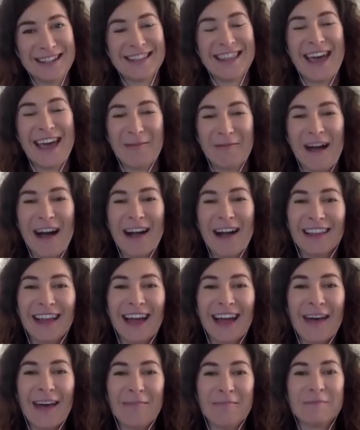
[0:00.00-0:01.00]
that well.
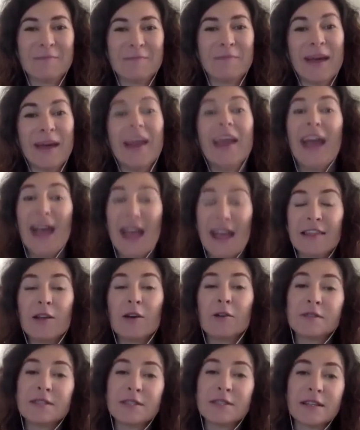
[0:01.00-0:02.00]
And
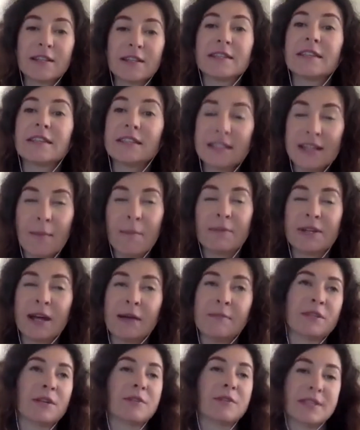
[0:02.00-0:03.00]

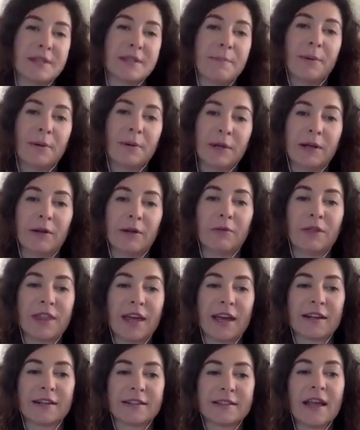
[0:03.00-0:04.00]
sometimes those simple little
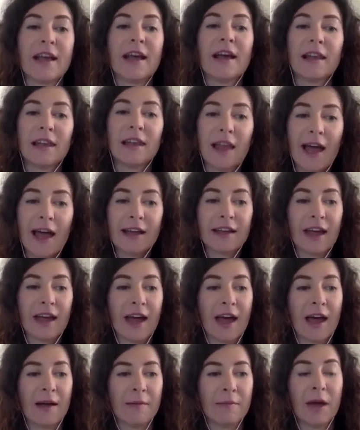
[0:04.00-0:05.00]
things like
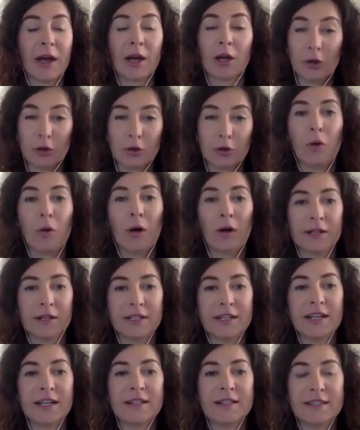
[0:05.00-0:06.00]
a good
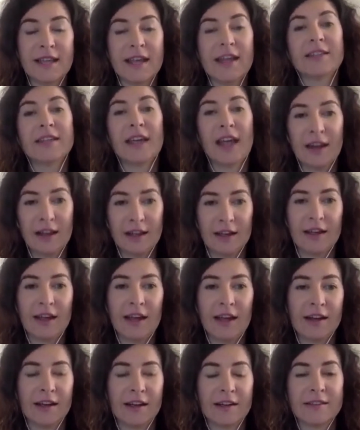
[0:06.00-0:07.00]
quality seat and
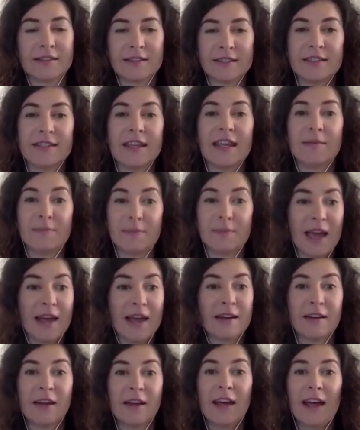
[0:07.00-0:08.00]
a step
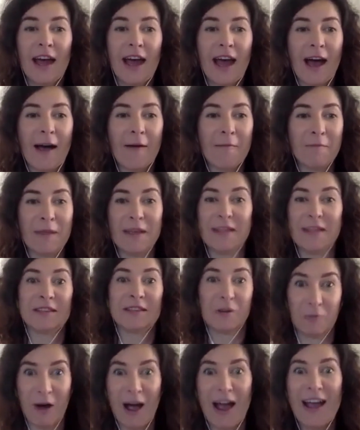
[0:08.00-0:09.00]
that is
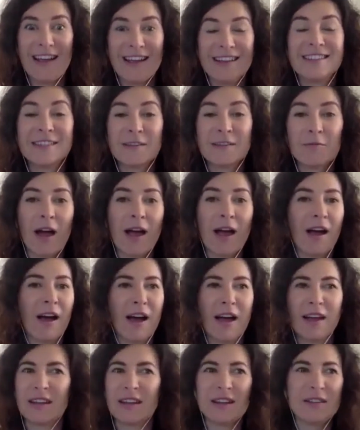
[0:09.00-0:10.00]
the right
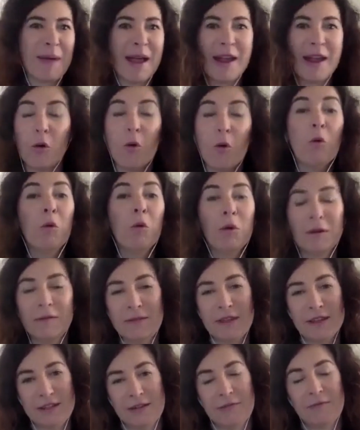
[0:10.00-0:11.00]
height can make all
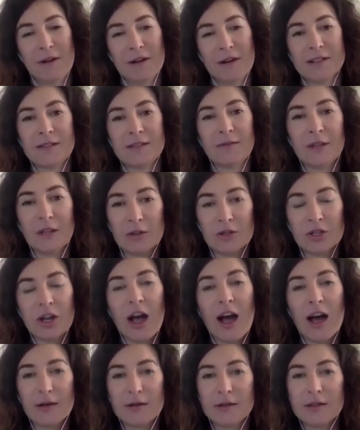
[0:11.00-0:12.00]
of the difference for your
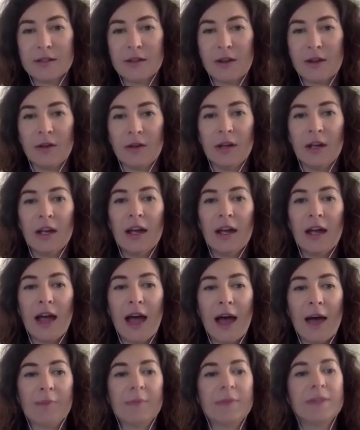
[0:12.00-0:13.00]
child. Mm-hmm.
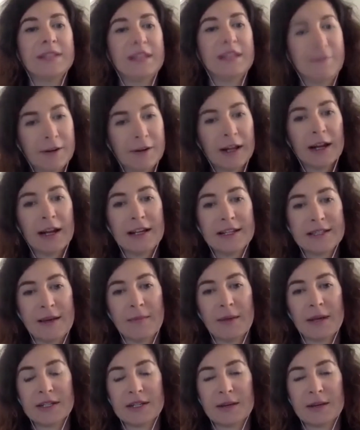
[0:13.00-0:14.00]
So definitely
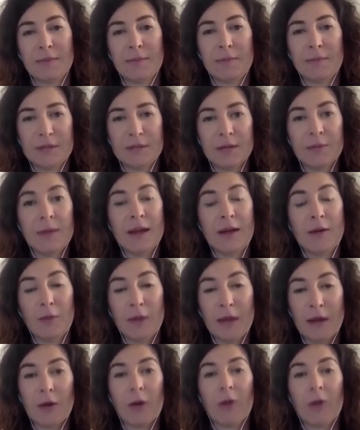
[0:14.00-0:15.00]
something to be
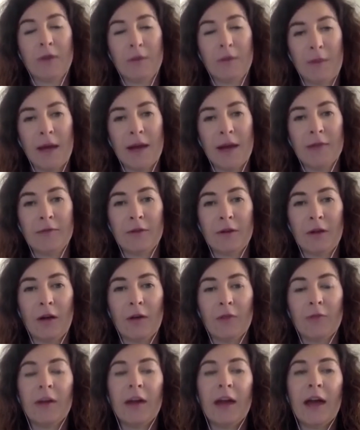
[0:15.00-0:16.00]
aware of and mindful
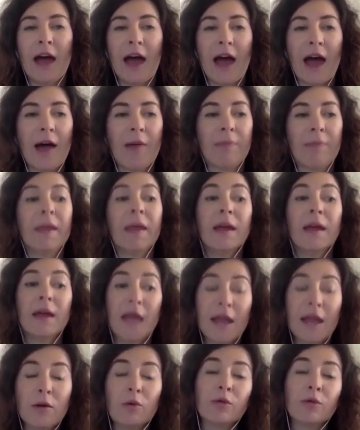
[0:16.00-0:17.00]
of, and
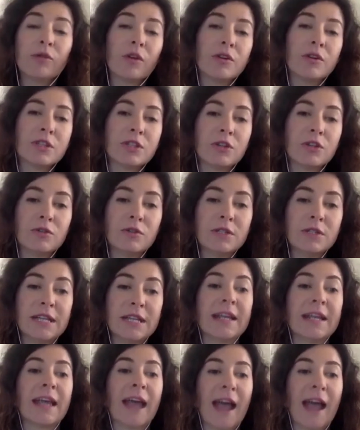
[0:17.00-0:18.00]
also to
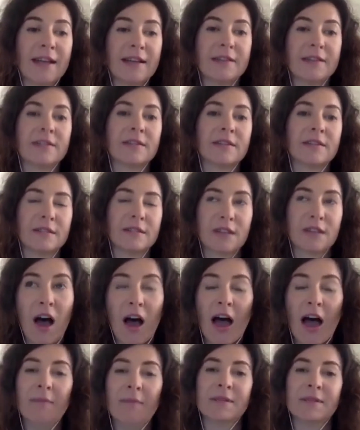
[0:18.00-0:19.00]
dedicate
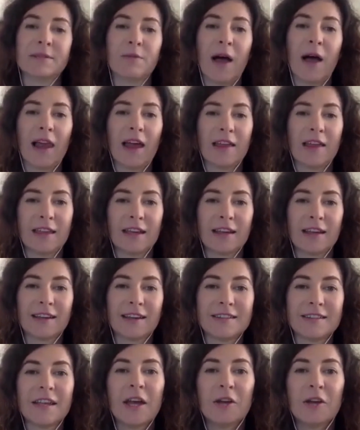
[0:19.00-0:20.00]
time as well. I think
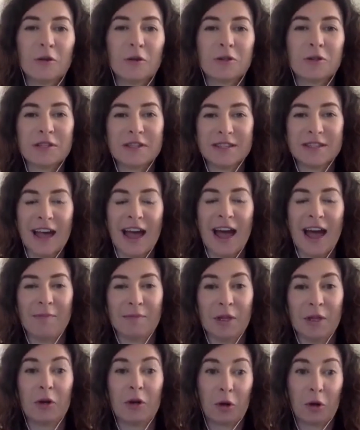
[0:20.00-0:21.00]
it's not just
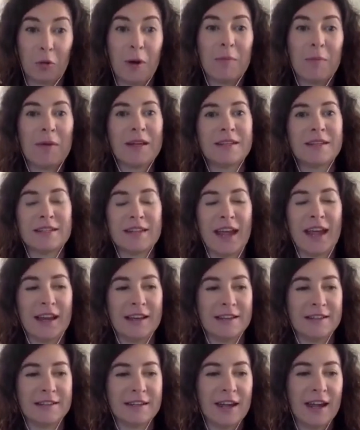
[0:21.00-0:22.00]
equipment
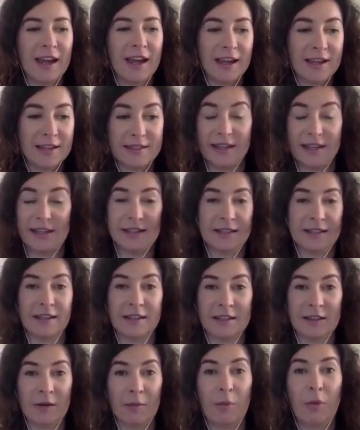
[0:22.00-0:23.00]
and is
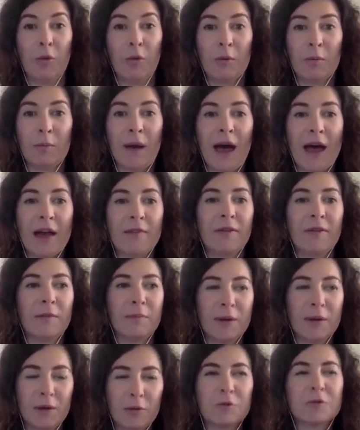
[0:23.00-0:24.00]
an important part of it,
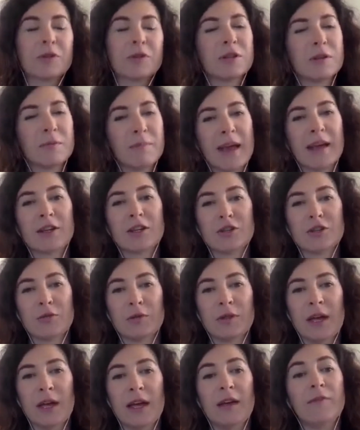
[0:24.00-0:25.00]
but also to make
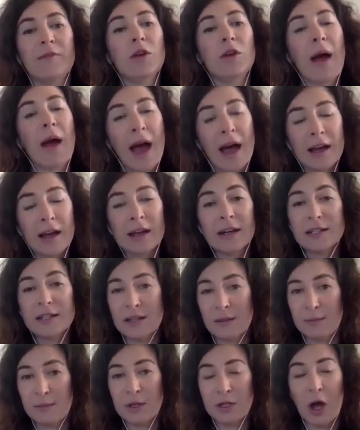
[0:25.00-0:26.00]
sure that if you are going to
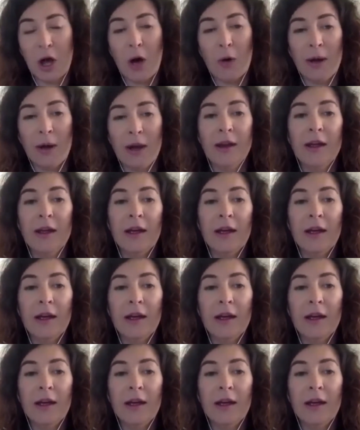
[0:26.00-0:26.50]
dip your toe in,